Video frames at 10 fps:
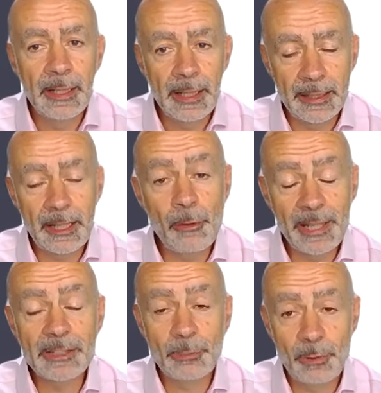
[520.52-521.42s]
And going back
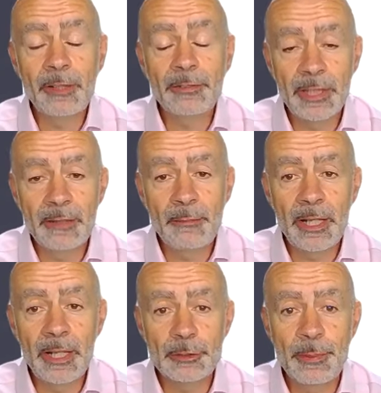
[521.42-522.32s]
to what I've said in my
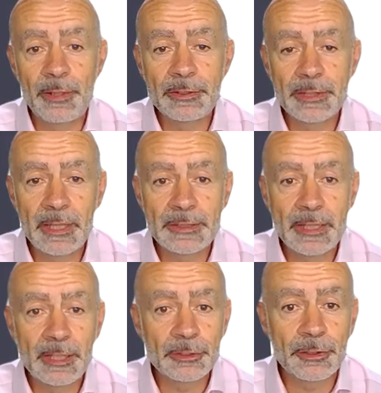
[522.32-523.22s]
experience in this
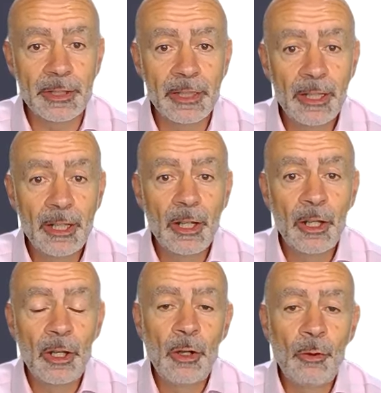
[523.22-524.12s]
industry,
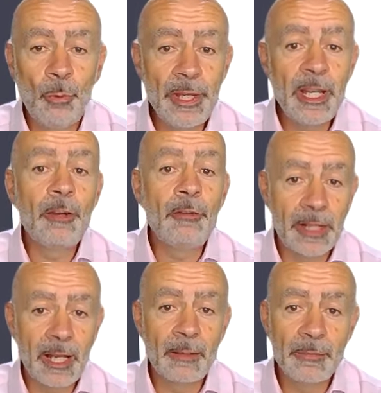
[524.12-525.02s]
we
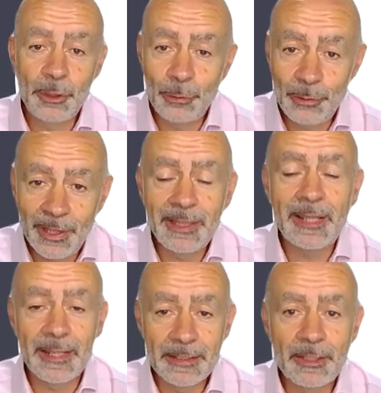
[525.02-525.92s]
overcome unique
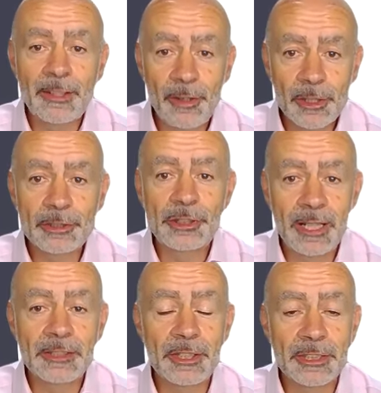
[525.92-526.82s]
and diverse
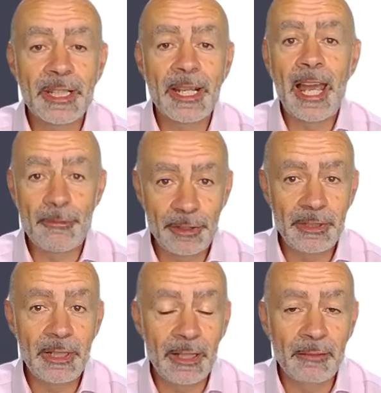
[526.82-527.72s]
challenges every
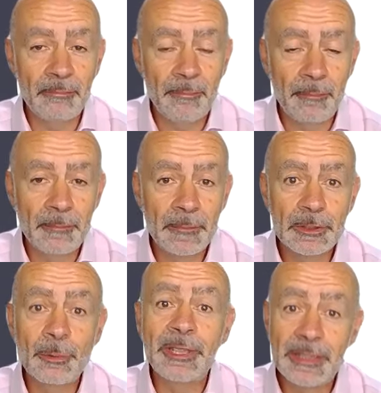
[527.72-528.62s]
day.
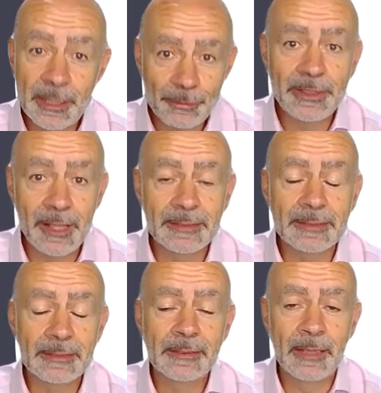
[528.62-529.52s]
So it definitely does
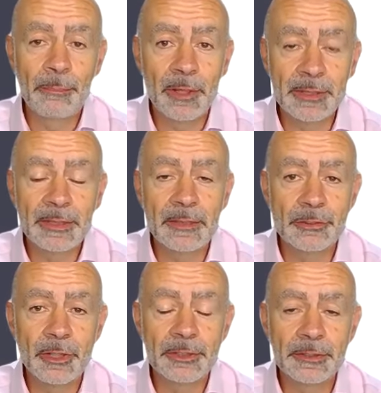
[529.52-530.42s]
apply to
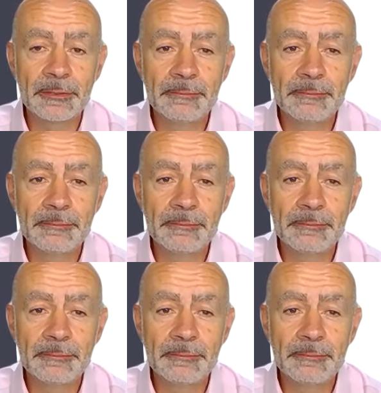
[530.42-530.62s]
construction.